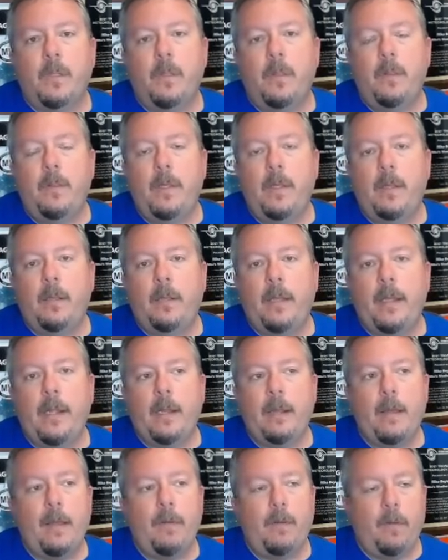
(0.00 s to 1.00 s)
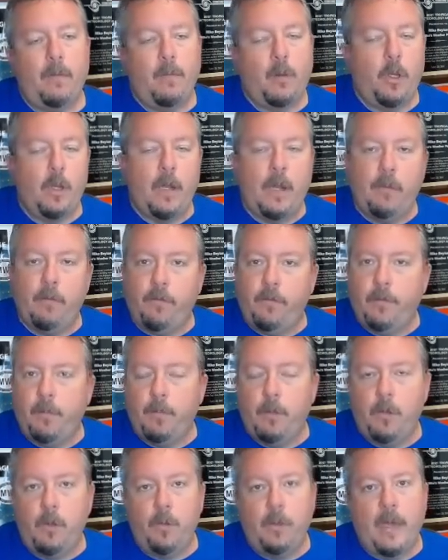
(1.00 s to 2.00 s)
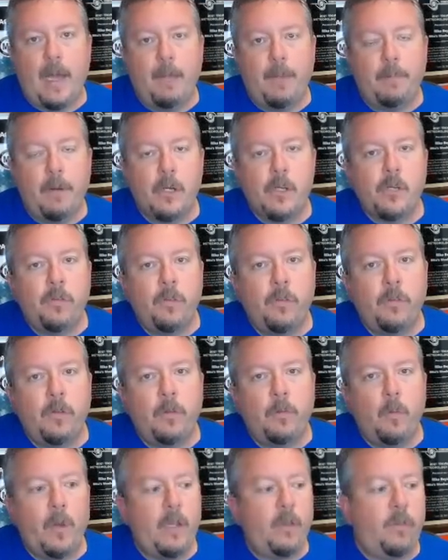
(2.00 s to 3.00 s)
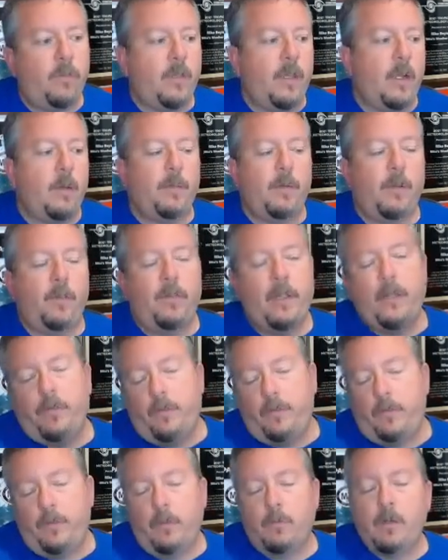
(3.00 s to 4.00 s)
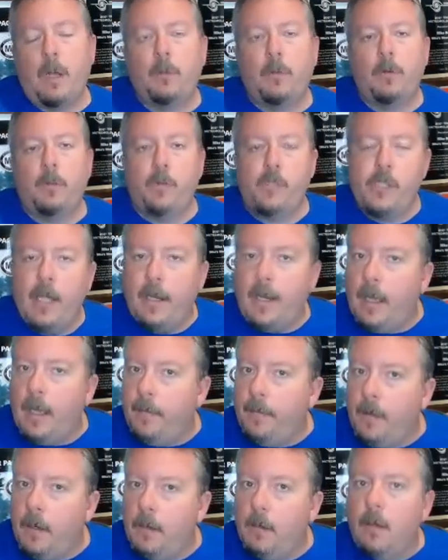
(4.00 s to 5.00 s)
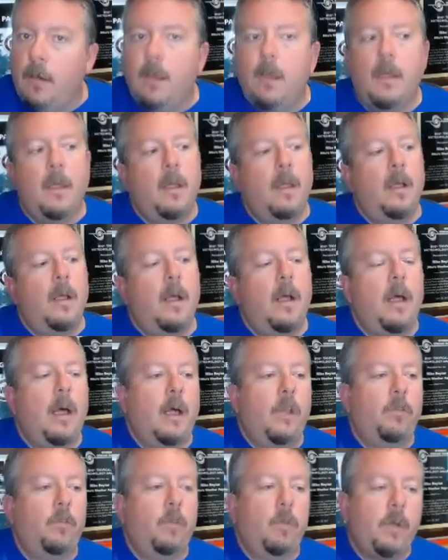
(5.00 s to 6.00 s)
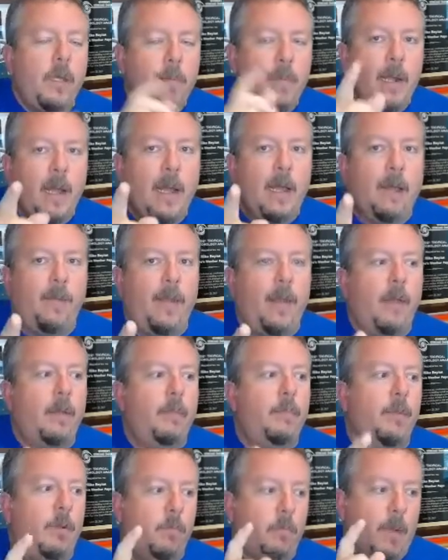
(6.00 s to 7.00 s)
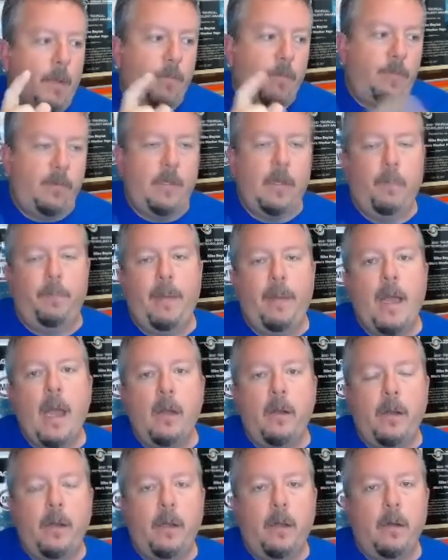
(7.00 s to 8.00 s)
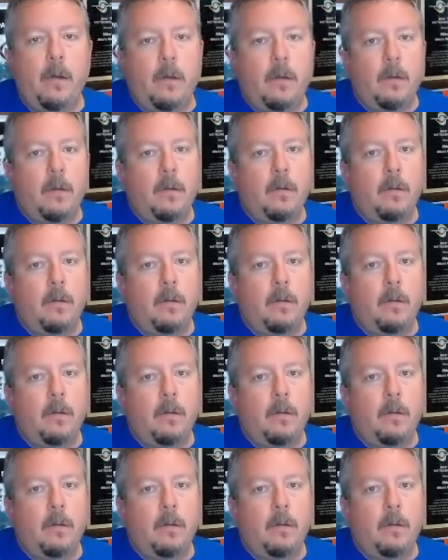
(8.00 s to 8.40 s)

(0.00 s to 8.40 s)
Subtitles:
the Atlantic. Could have something to do with the high pressure system, the way it's set up, because that's a subtropical jet down there. So we'll keep an eye on that. But I'm seeing a pattern here